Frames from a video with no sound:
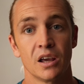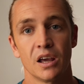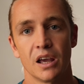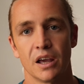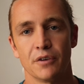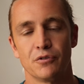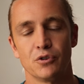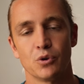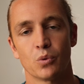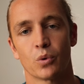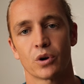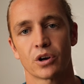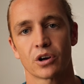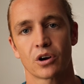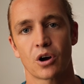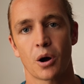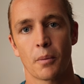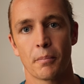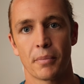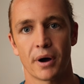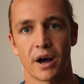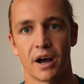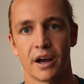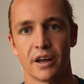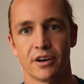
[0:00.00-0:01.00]
If you want to
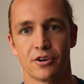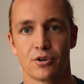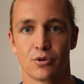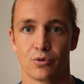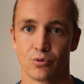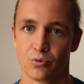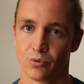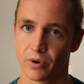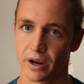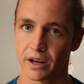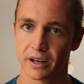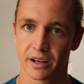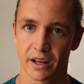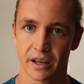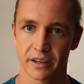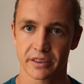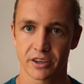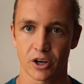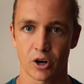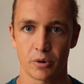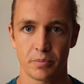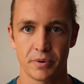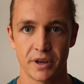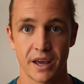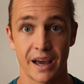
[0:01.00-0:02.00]
combine red light
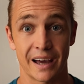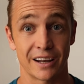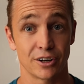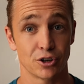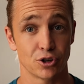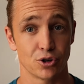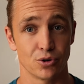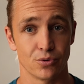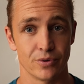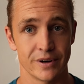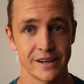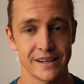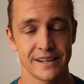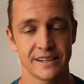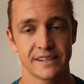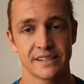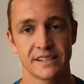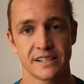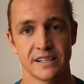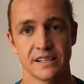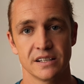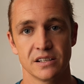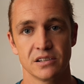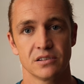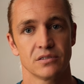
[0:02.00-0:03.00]
therapy and green
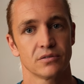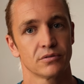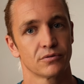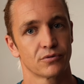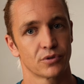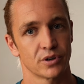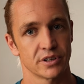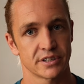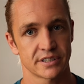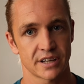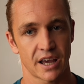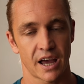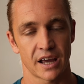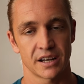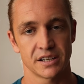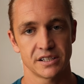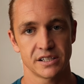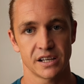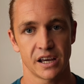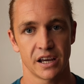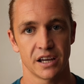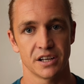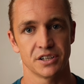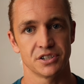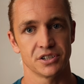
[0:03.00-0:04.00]
tea for its
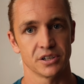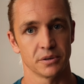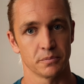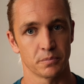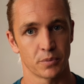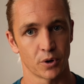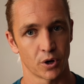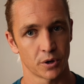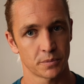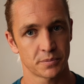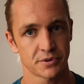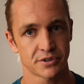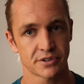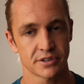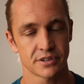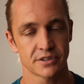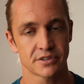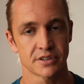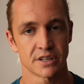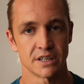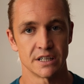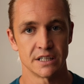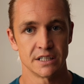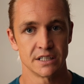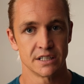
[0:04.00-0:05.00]
anti-aging
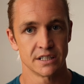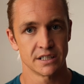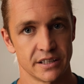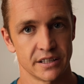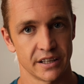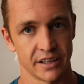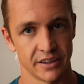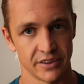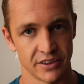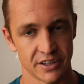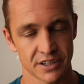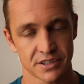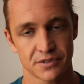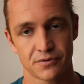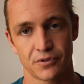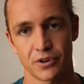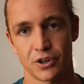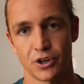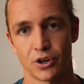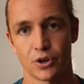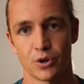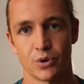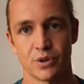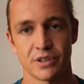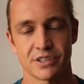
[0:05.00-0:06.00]
purposes, then this
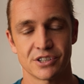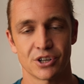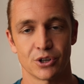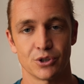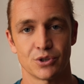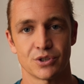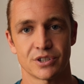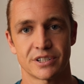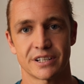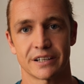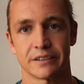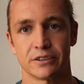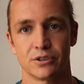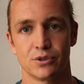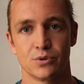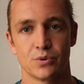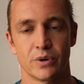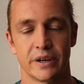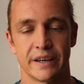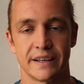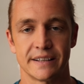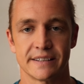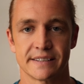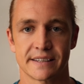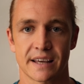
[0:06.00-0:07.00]
video is going to tell you
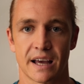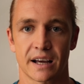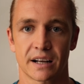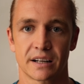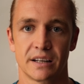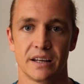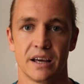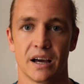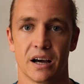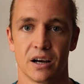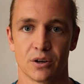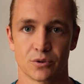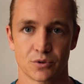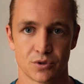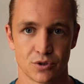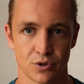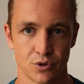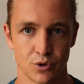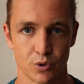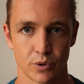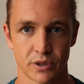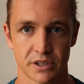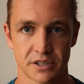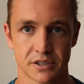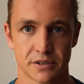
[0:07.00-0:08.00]
exactly how to
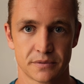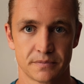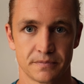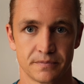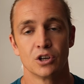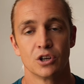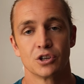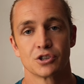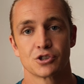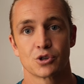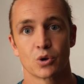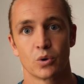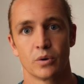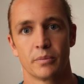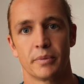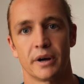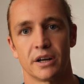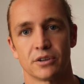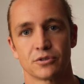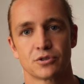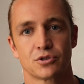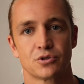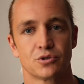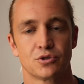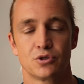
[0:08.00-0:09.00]
do it. So
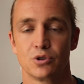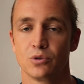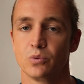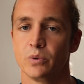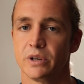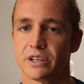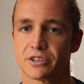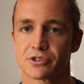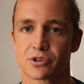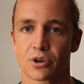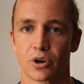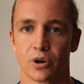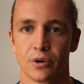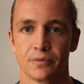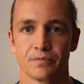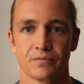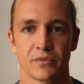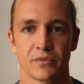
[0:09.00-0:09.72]
about two weeks ago,